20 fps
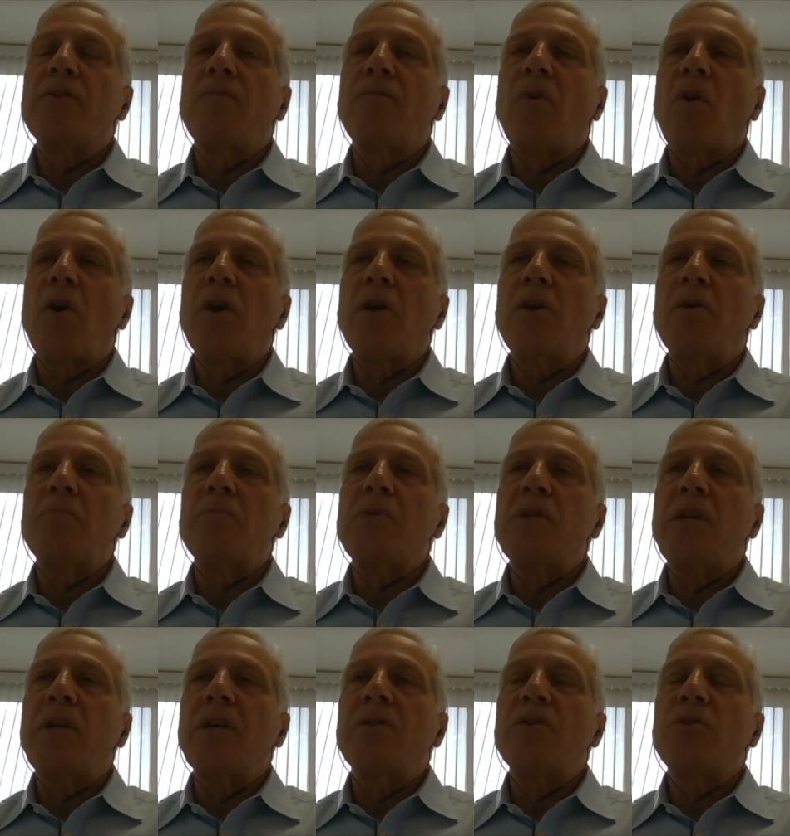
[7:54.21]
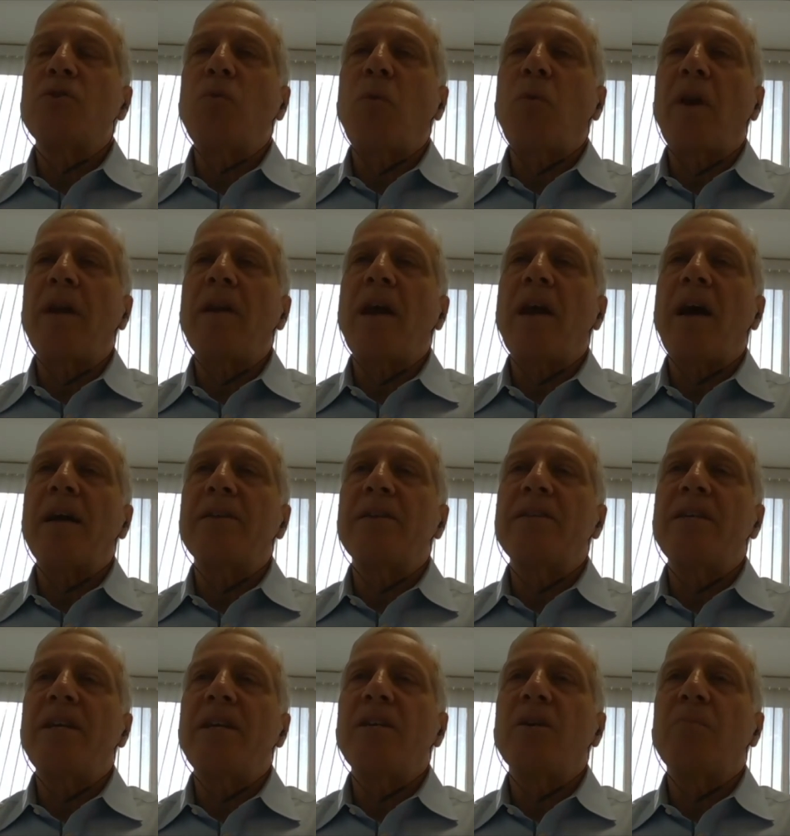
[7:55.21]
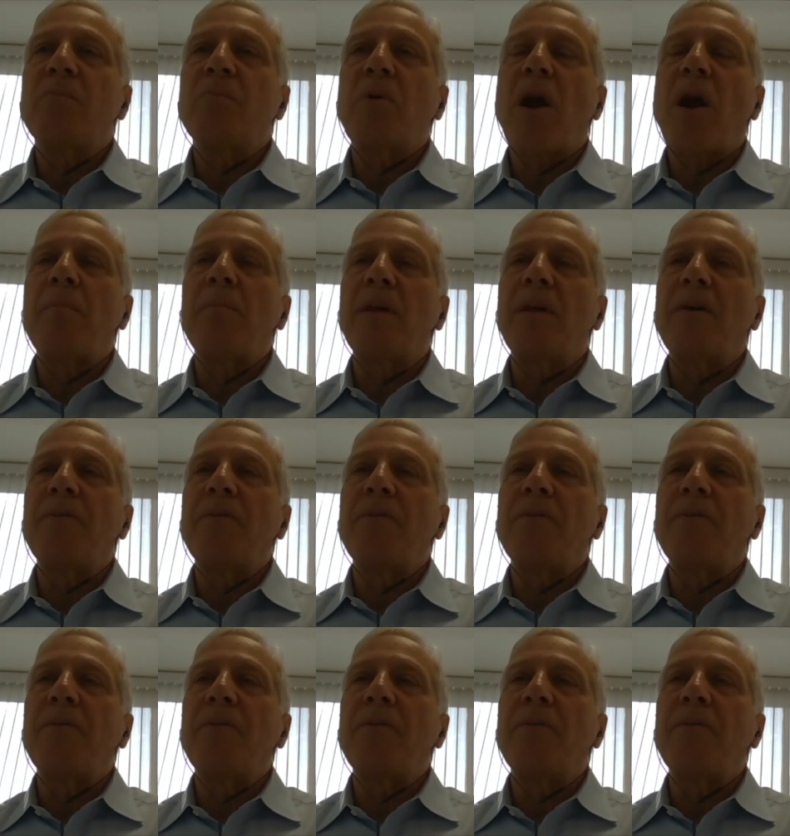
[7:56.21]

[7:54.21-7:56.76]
volumes in 2019 are probably